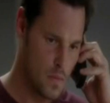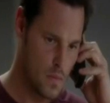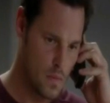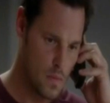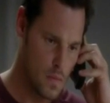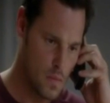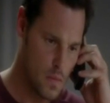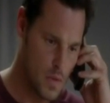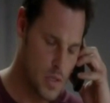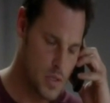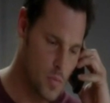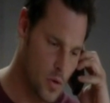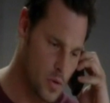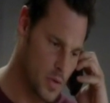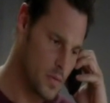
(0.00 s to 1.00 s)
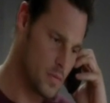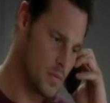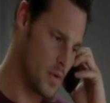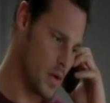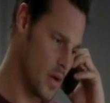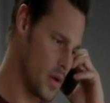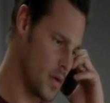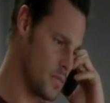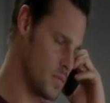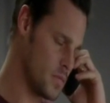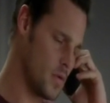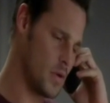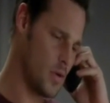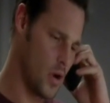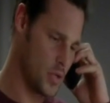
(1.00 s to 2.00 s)
has returned. Is Morgan, uh,
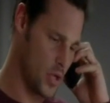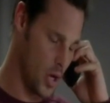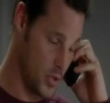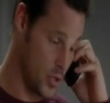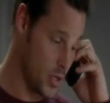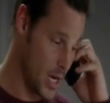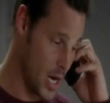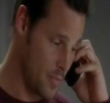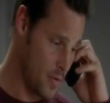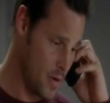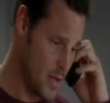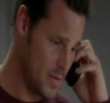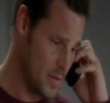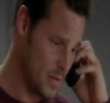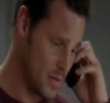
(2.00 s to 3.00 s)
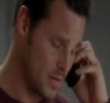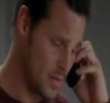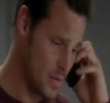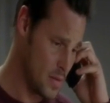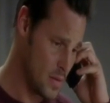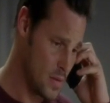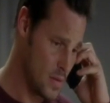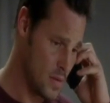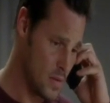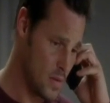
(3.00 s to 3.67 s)
are, are you going to operate? Yeah.